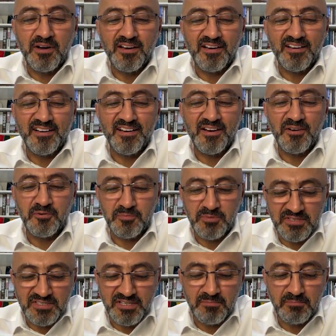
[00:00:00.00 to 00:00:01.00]
How I
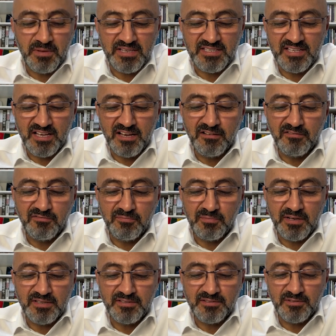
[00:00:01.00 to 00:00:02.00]
present myself,
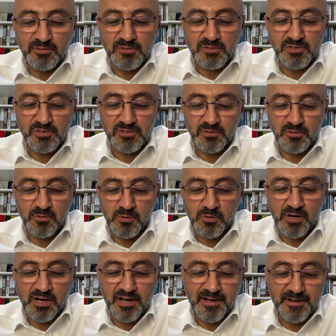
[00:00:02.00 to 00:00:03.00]
but also